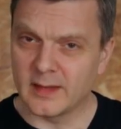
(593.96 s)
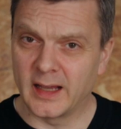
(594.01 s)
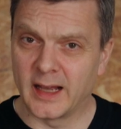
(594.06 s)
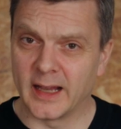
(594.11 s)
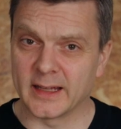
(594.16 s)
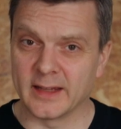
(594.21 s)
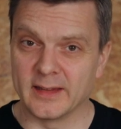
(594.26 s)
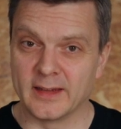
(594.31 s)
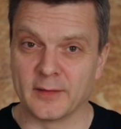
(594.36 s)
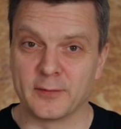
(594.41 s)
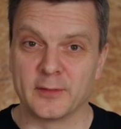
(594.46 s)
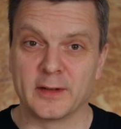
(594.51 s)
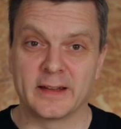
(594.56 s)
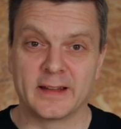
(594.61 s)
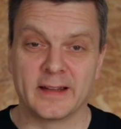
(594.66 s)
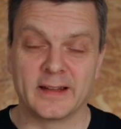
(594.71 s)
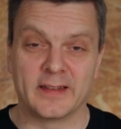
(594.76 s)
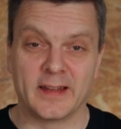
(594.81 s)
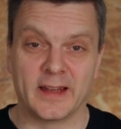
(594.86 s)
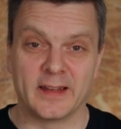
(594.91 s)
I can
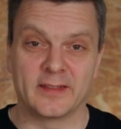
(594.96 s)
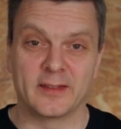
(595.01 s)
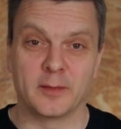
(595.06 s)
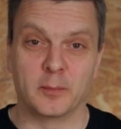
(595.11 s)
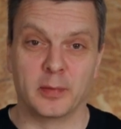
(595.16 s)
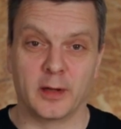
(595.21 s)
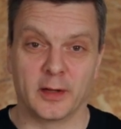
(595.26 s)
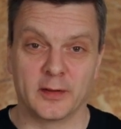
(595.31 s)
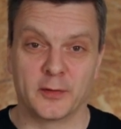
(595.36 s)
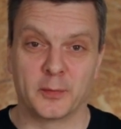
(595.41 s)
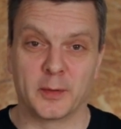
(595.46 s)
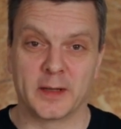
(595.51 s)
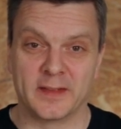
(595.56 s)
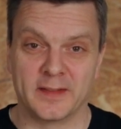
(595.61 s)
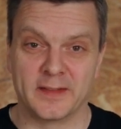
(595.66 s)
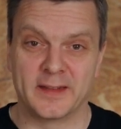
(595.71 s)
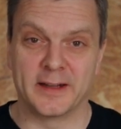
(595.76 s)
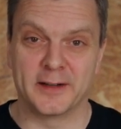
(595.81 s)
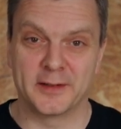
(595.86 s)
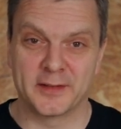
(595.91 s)
definitely taste the blood, sweat
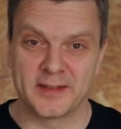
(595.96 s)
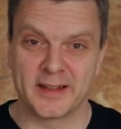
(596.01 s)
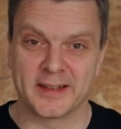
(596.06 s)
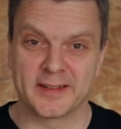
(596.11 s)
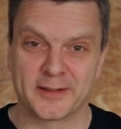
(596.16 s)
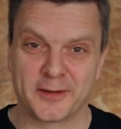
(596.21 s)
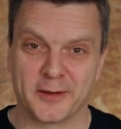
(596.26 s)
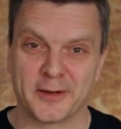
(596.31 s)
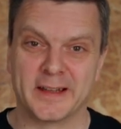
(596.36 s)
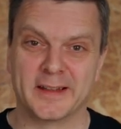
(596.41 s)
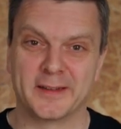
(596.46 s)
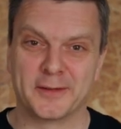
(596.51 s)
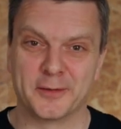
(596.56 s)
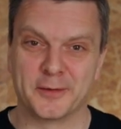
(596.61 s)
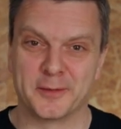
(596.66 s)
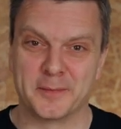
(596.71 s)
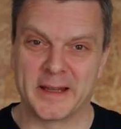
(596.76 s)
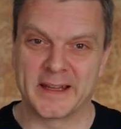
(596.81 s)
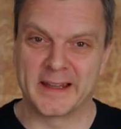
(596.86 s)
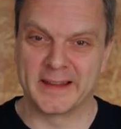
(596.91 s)
and tears that's gone
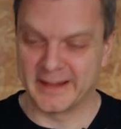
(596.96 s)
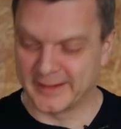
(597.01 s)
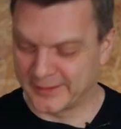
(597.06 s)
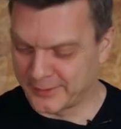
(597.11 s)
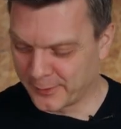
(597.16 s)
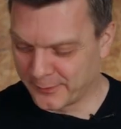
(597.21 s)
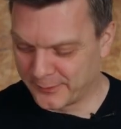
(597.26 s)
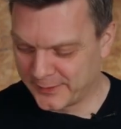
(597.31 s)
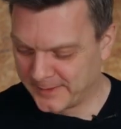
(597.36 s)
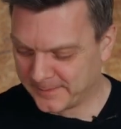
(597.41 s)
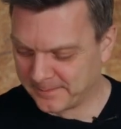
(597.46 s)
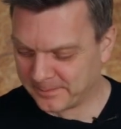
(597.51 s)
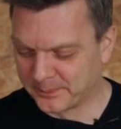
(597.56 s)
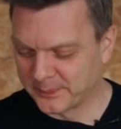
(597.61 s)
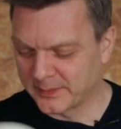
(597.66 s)
into making this coffee.